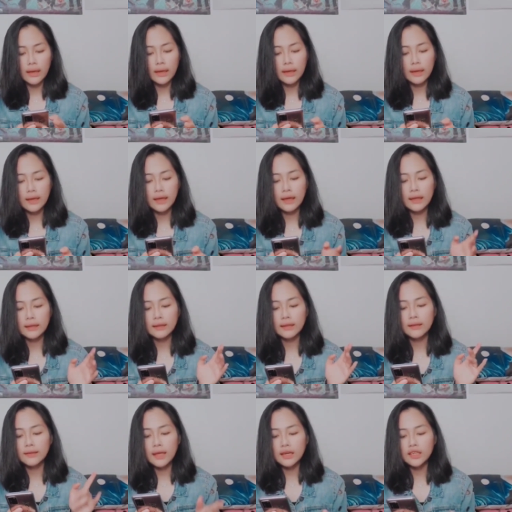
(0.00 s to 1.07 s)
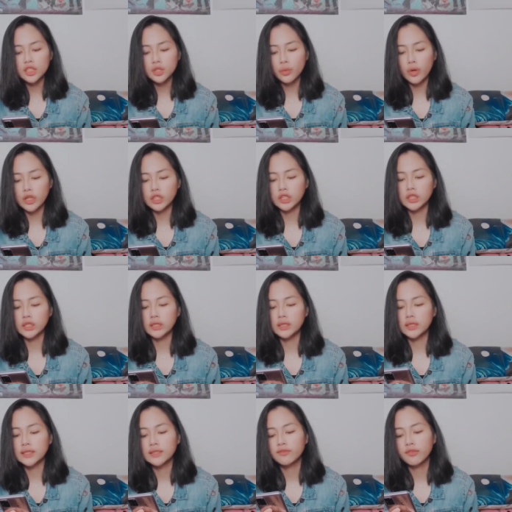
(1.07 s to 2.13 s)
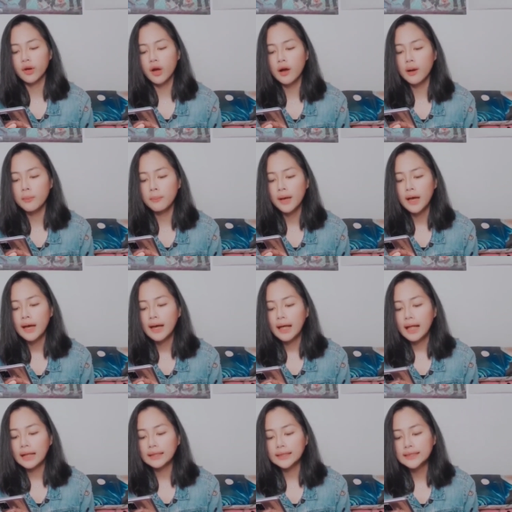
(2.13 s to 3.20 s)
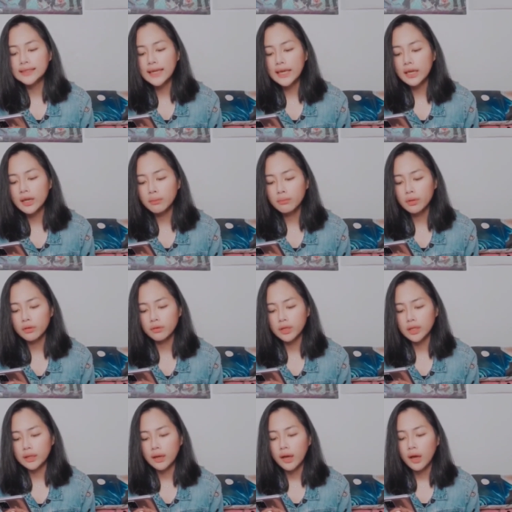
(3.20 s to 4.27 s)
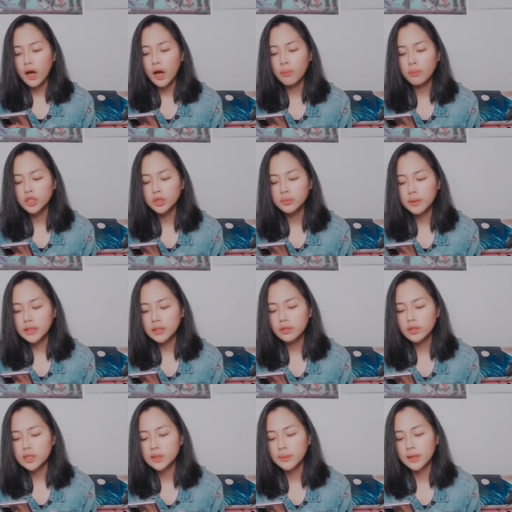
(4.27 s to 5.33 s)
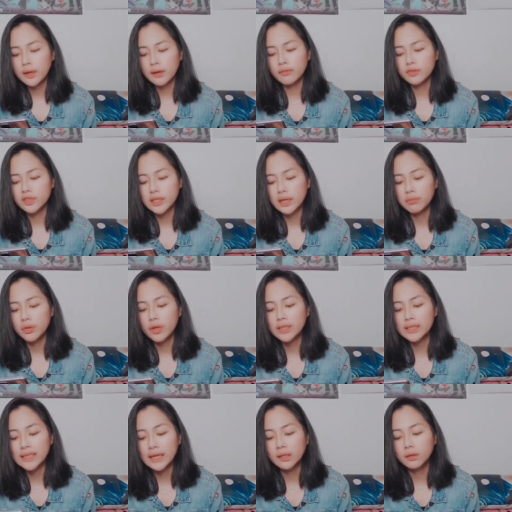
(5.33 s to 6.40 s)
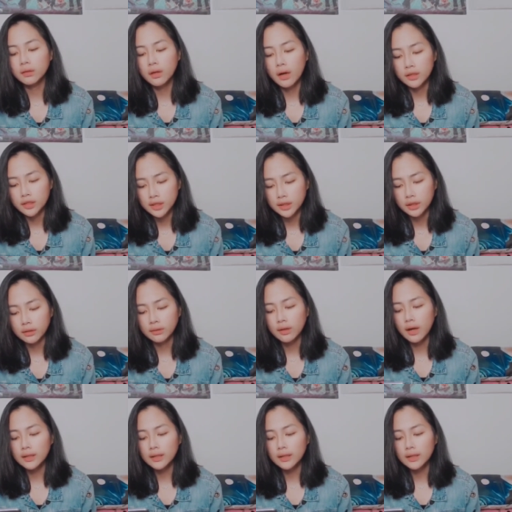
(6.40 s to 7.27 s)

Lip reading: And the next question's from Altea Marie. How much money do you spend every time you attend a concert?